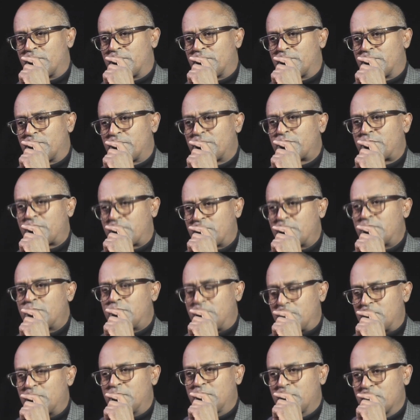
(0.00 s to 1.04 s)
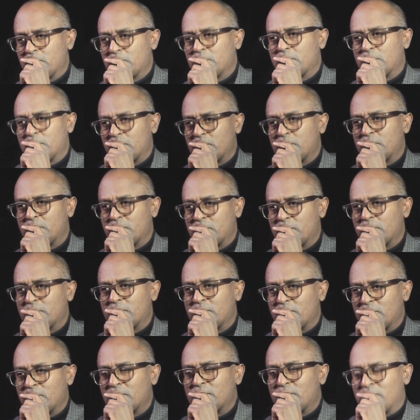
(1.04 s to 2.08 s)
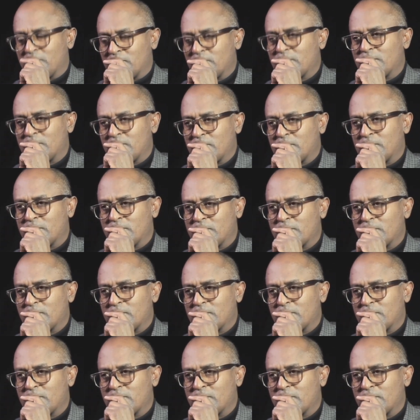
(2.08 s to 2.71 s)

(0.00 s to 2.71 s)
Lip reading: scale. I mean, the Anchihoye, I later found out